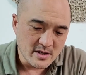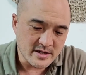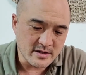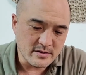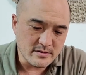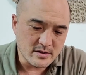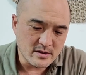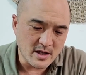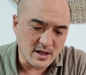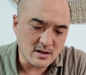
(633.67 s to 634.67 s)
So
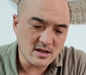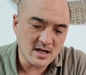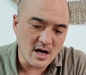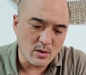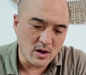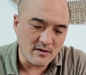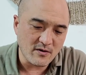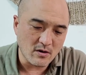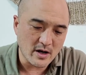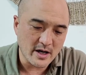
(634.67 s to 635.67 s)
the third thing I would look
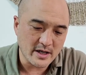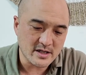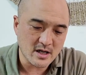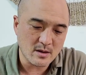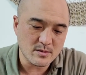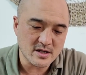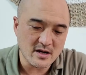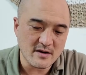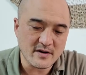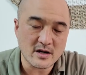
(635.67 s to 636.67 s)
for in terms
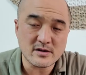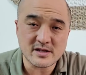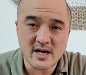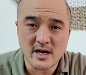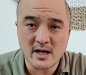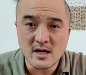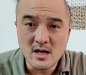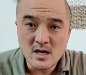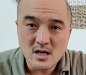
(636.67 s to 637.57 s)
of understanding